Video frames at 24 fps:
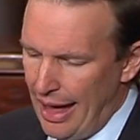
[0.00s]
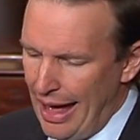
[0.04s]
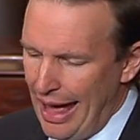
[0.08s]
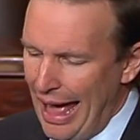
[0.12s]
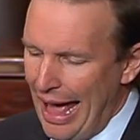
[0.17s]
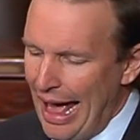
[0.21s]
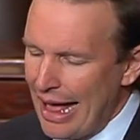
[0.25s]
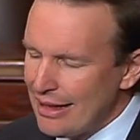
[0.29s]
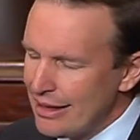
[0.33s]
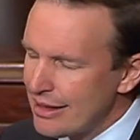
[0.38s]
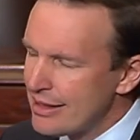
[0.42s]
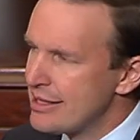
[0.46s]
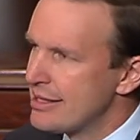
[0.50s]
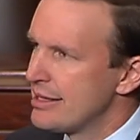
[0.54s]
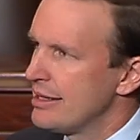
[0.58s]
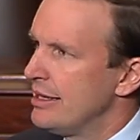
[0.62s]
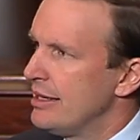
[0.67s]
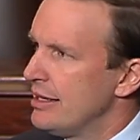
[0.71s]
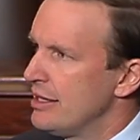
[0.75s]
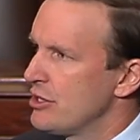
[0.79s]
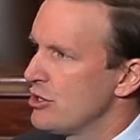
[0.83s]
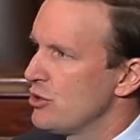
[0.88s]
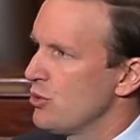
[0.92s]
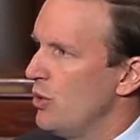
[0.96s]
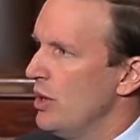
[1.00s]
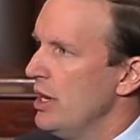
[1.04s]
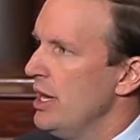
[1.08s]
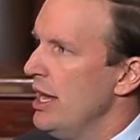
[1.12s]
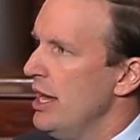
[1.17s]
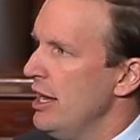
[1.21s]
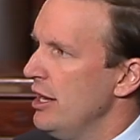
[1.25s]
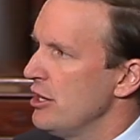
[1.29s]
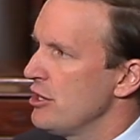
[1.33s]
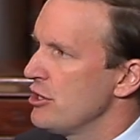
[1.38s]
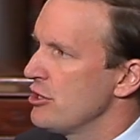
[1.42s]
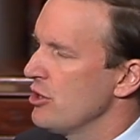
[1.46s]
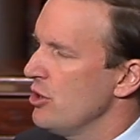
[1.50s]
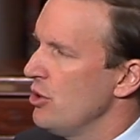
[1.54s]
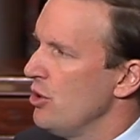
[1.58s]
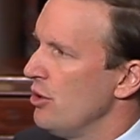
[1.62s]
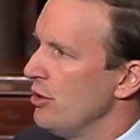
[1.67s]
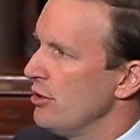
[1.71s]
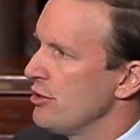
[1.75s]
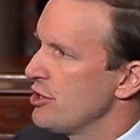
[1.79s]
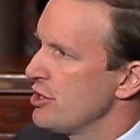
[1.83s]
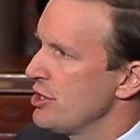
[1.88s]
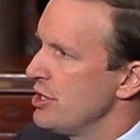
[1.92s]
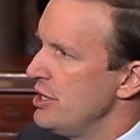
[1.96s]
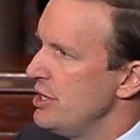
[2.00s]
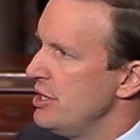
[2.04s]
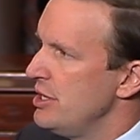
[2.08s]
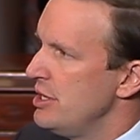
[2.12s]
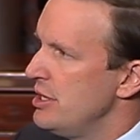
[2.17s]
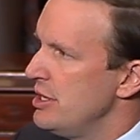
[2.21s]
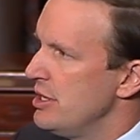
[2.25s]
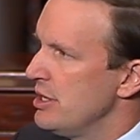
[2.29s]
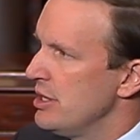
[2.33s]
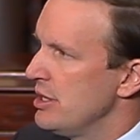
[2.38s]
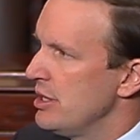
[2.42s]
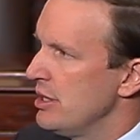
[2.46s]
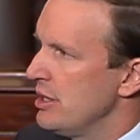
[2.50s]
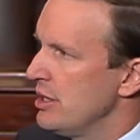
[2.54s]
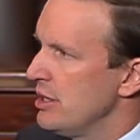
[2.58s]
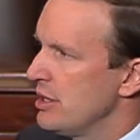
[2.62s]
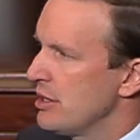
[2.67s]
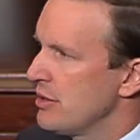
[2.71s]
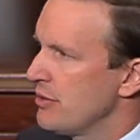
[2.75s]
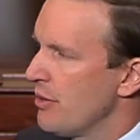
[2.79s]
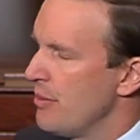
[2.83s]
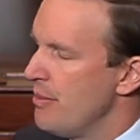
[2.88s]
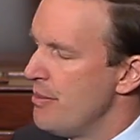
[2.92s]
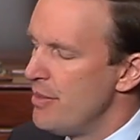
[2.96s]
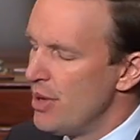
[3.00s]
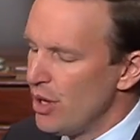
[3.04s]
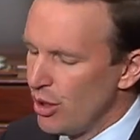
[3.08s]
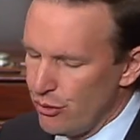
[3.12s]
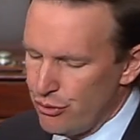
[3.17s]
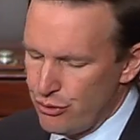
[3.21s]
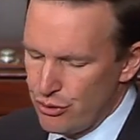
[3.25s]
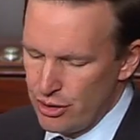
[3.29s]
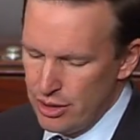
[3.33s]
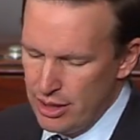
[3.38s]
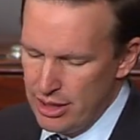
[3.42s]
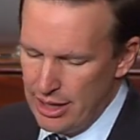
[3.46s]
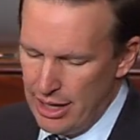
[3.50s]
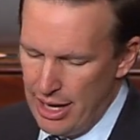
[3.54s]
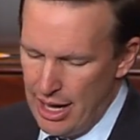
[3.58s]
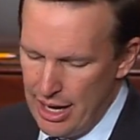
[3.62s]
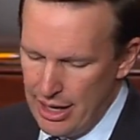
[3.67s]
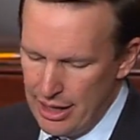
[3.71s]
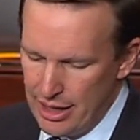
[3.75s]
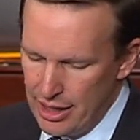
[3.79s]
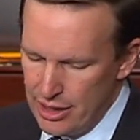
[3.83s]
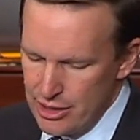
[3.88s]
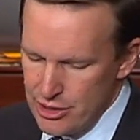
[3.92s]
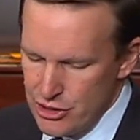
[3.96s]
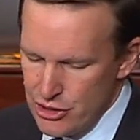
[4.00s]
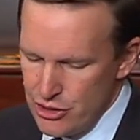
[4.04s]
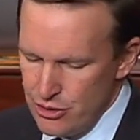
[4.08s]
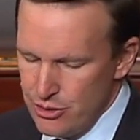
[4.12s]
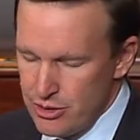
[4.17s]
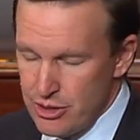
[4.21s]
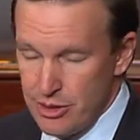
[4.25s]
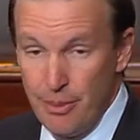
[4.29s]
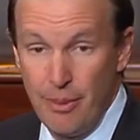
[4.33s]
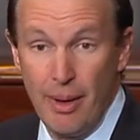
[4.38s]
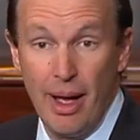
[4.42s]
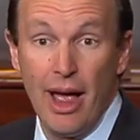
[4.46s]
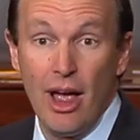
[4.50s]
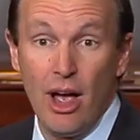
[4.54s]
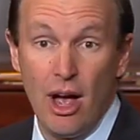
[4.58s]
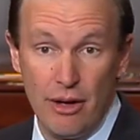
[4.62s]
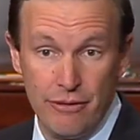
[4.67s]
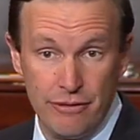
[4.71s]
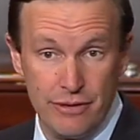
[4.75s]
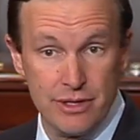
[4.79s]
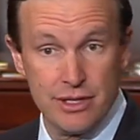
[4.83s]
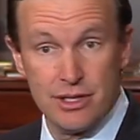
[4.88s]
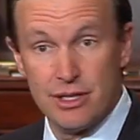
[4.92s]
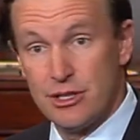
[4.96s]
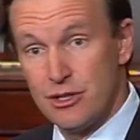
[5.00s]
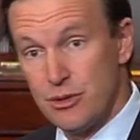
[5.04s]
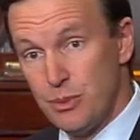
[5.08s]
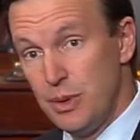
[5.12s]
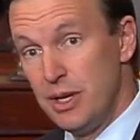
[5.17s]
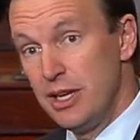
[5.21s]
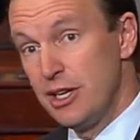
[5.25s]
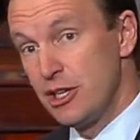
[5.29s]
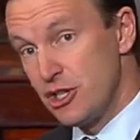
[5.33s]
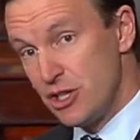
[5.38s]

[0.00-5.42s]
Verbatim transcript: Allison is 28 years old. She uh, is from Milford, Connecticut, and she was in my office this week.